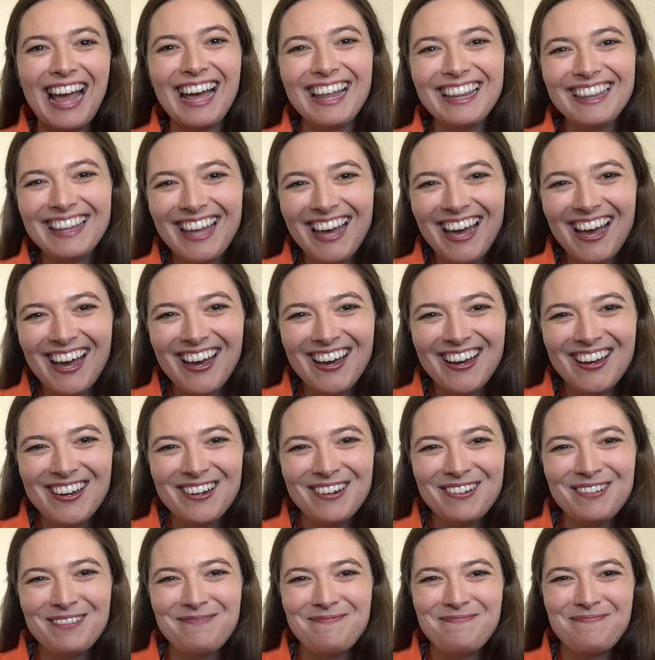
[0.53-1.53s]

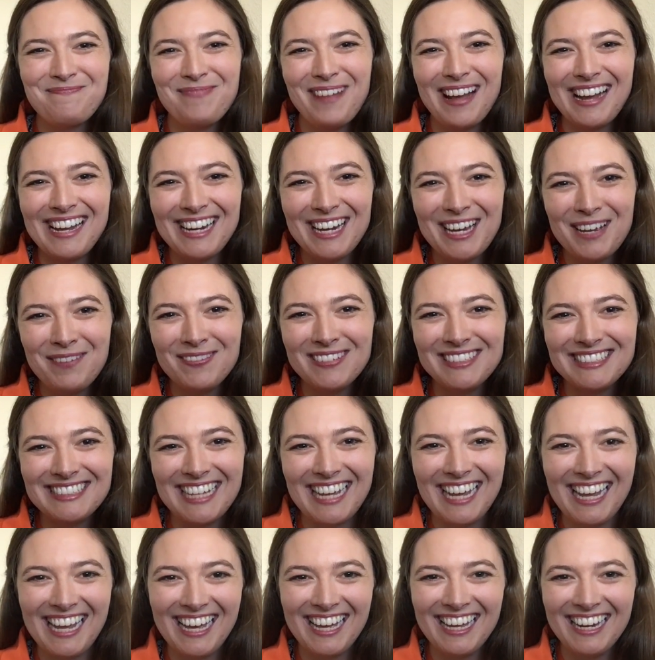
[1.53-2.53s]
Hello, my name is
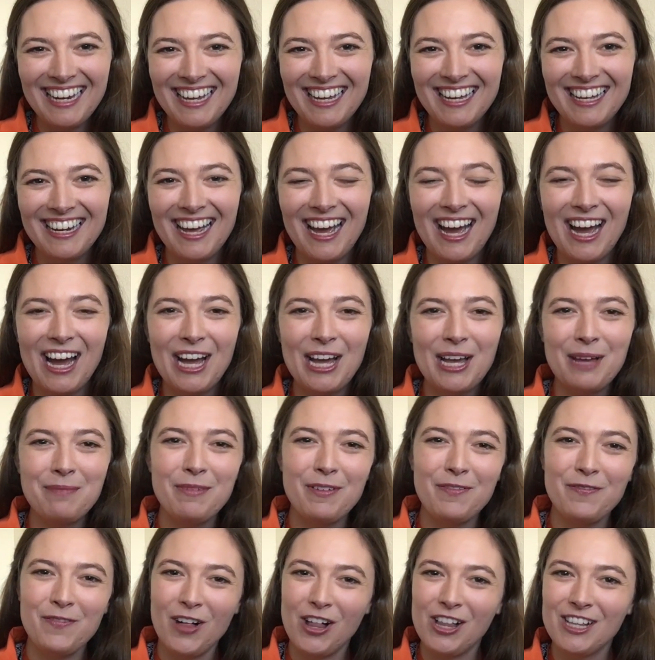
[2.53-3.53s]
Annie and I am
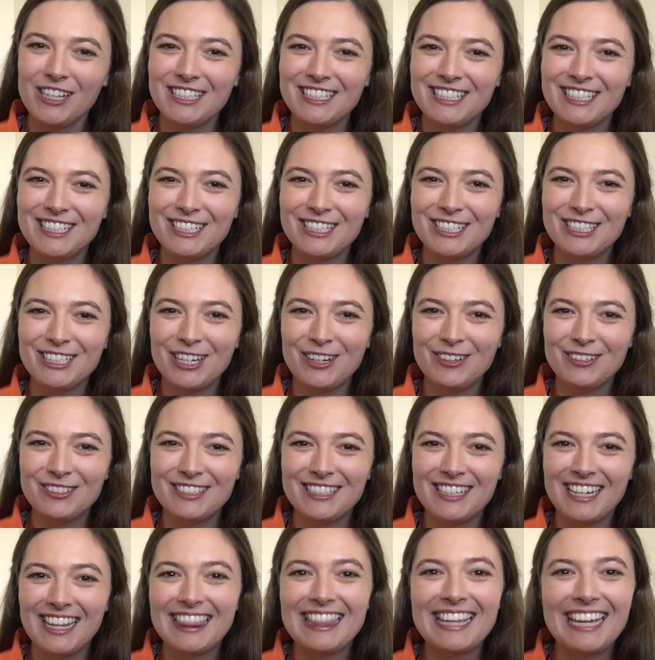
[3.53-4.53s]
a volunteer
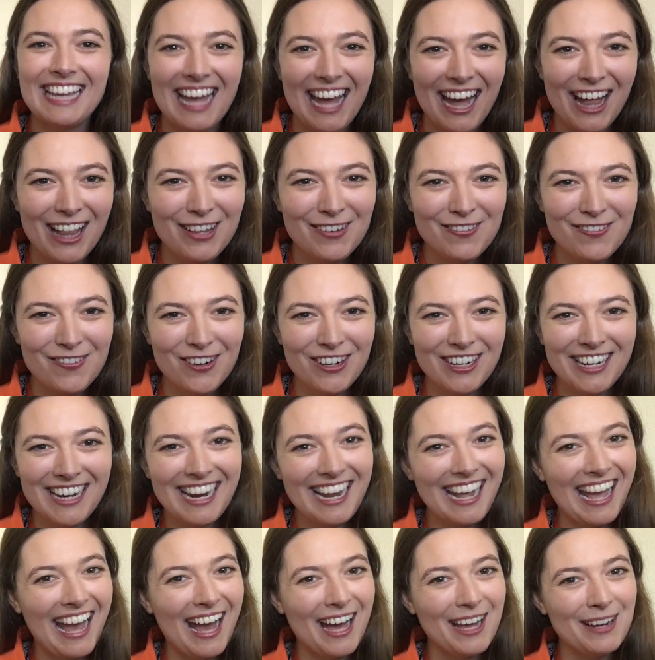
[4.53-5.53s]
docent at the California
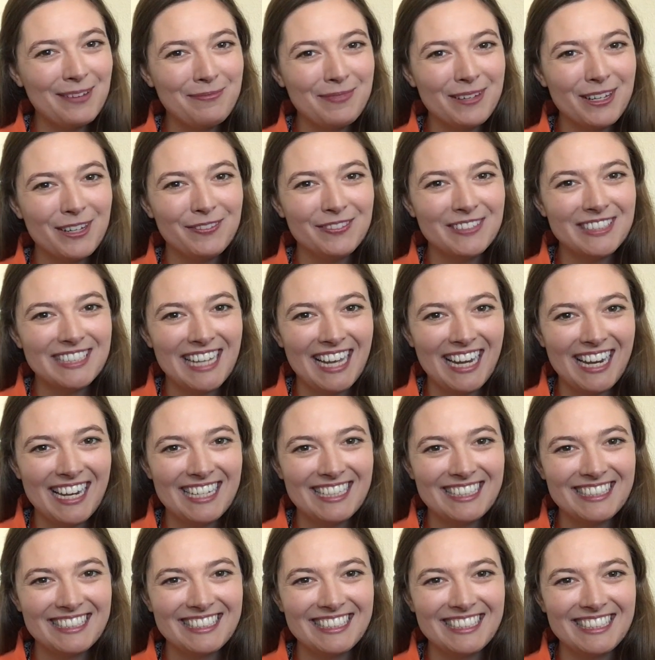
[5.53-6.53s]
Academy of
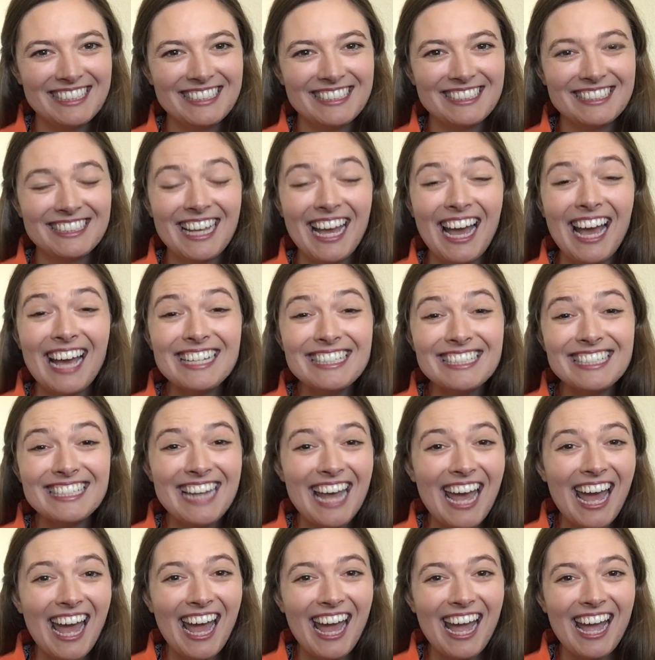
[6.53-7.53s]
Sciences. And
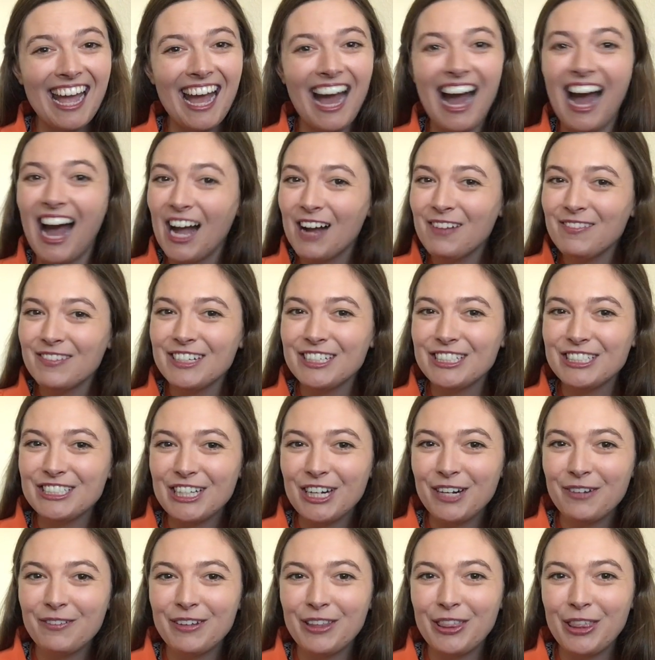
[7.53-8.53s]
today I want to
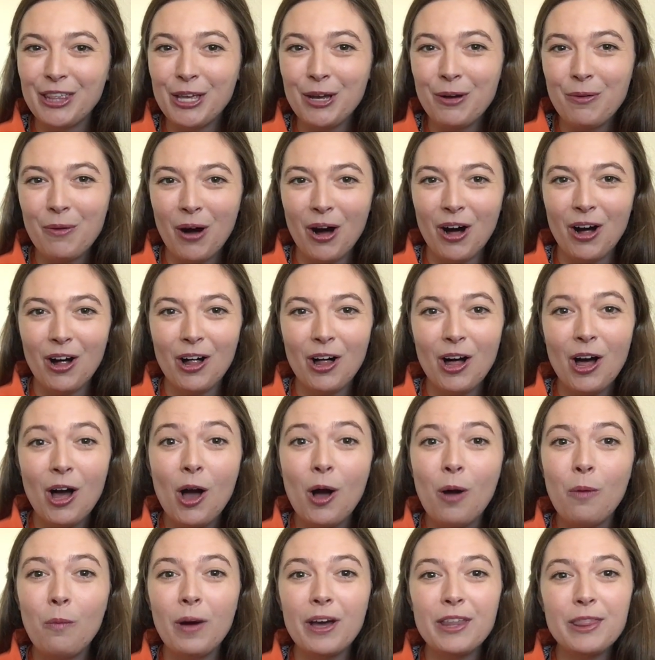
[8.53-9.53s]
share with you all
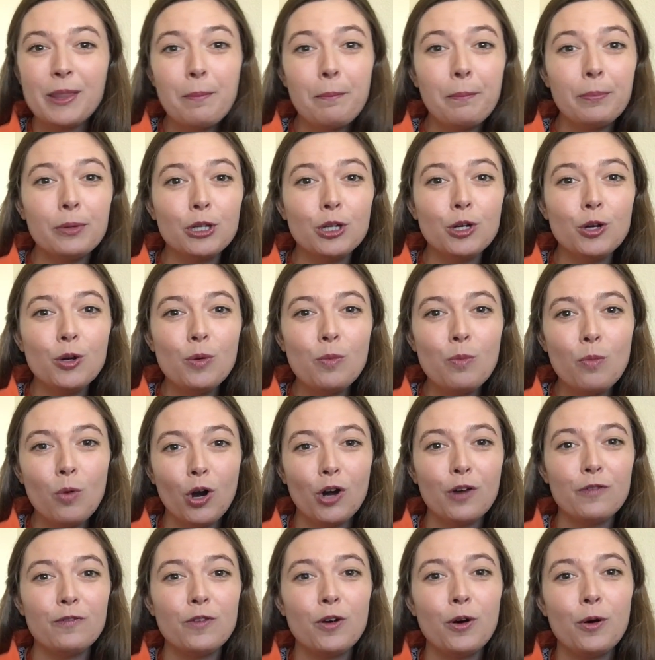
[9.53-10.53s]
why the blue
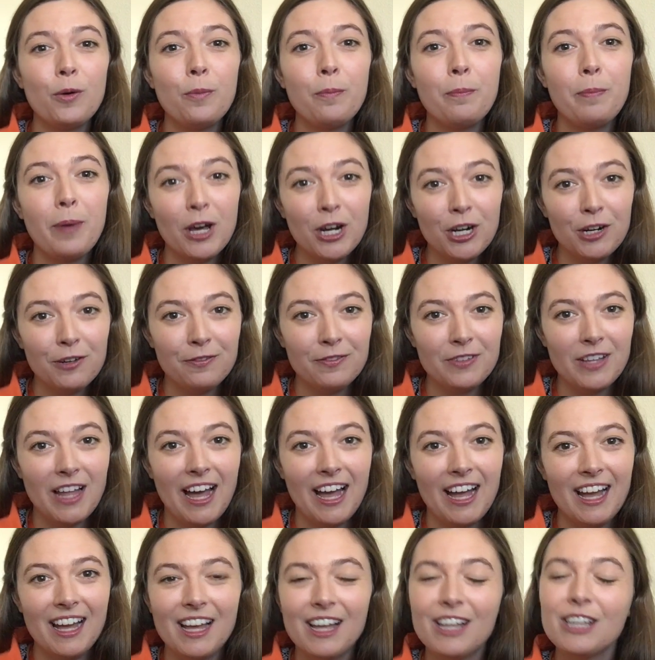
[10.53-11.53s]
morpho
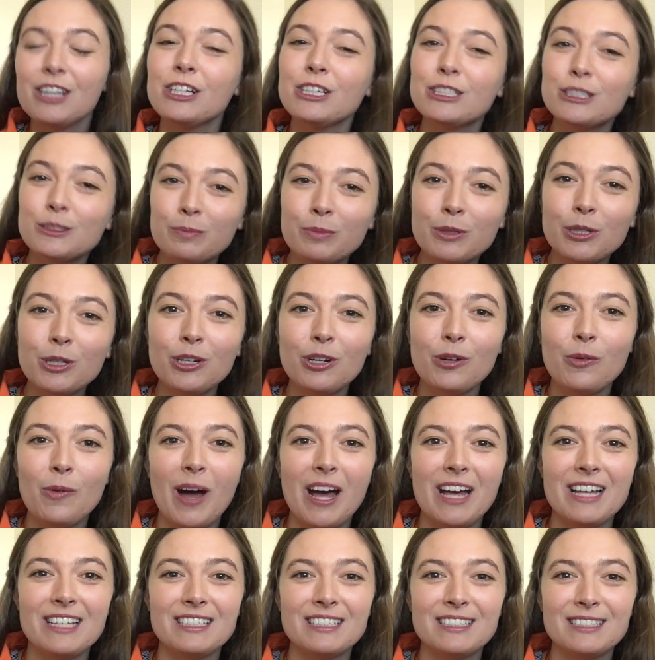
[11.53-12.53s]
butterfly looks blue to
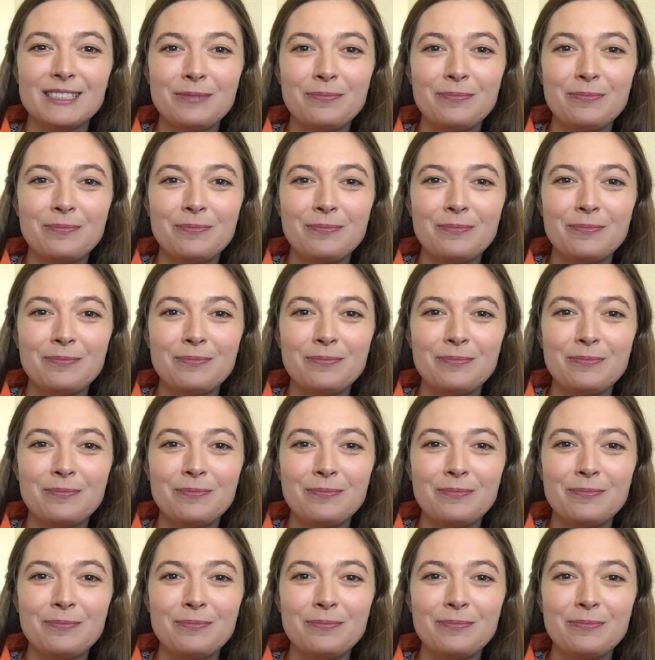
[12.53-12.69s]
us.